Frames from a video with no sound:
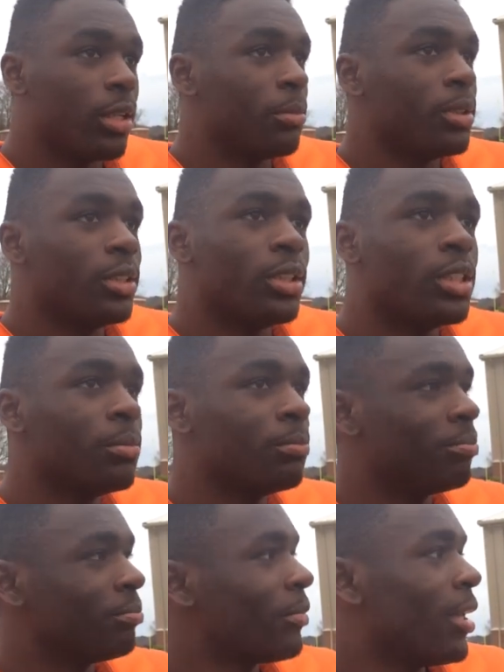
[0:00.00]

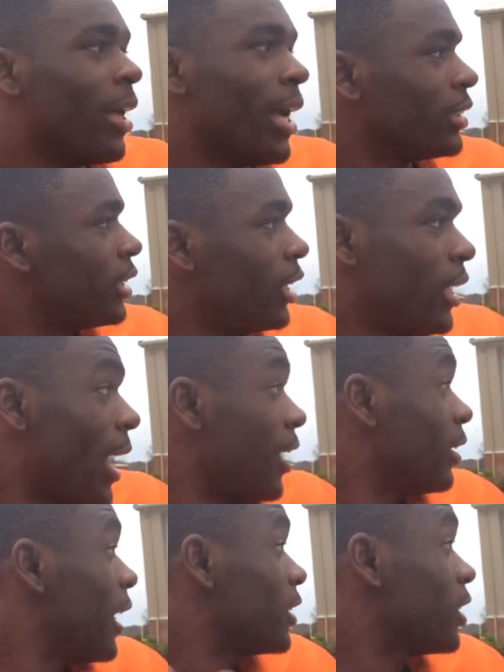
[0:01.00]
I mean, he
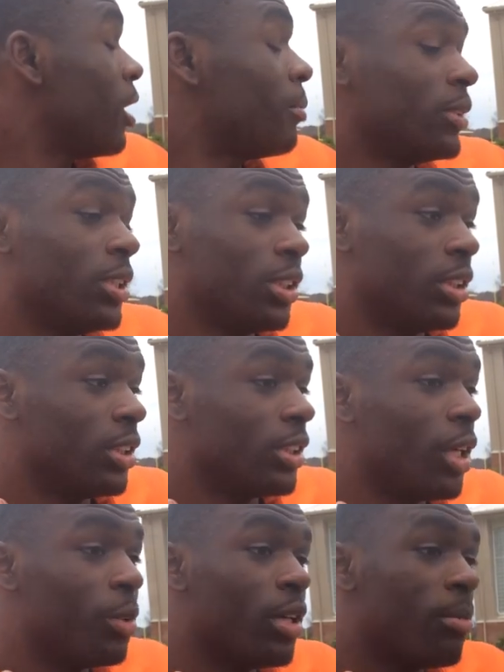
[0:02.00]
had a nice competition
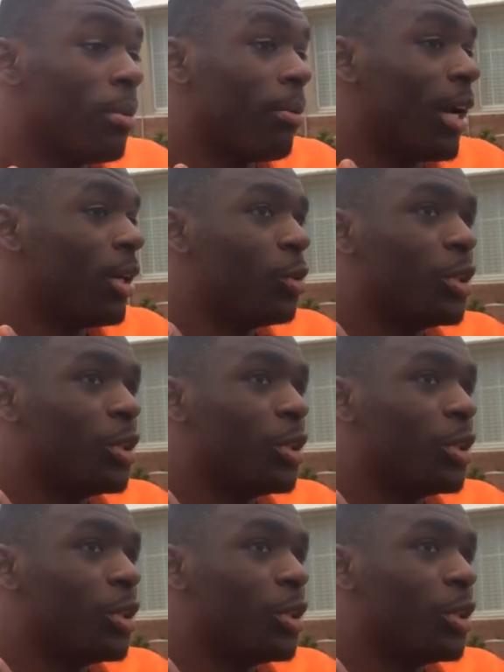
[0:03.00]
today with him and Mike